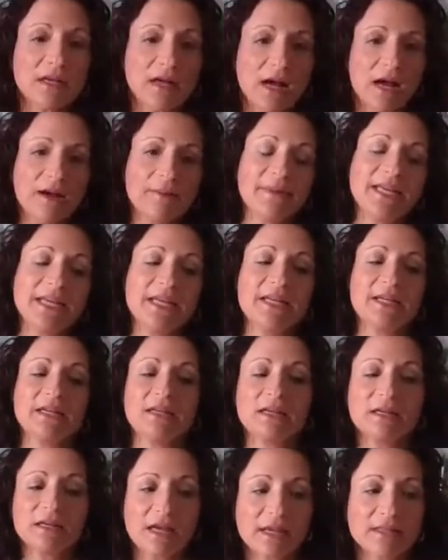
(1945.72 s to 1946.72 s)
I mean,
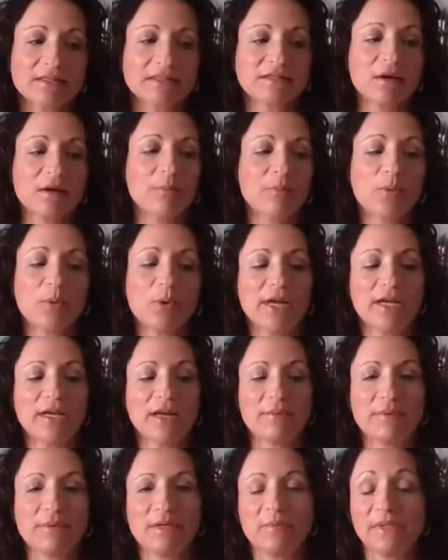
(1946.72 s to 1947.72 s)
at some point
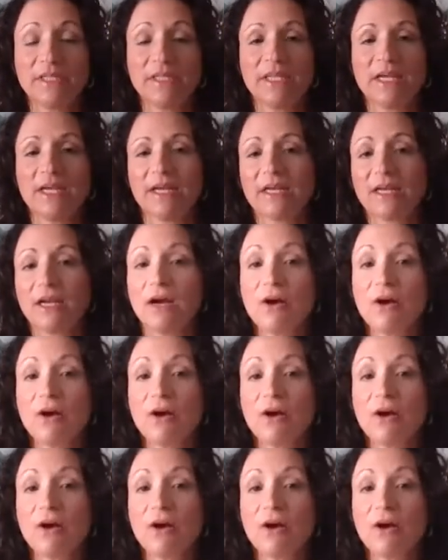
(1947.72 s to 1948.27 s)
I'm going to be like,